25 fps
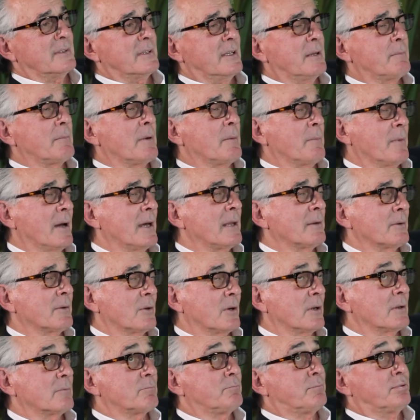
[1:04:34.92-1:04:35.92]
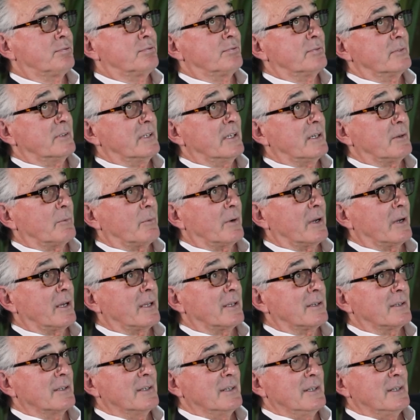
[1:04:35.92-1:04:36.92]
in my mind, I'm going, yeah,
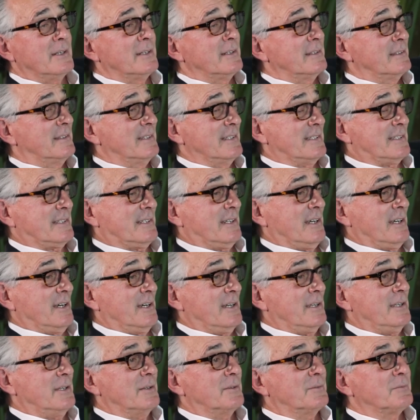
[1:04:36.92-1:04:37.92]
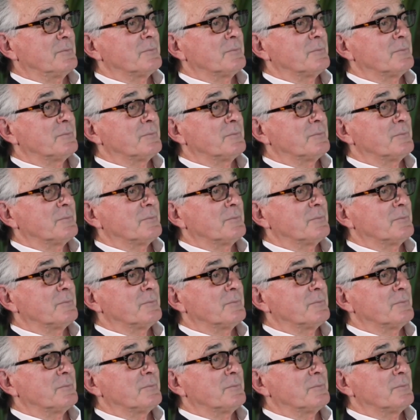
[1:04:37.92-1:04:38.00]
right. This guy?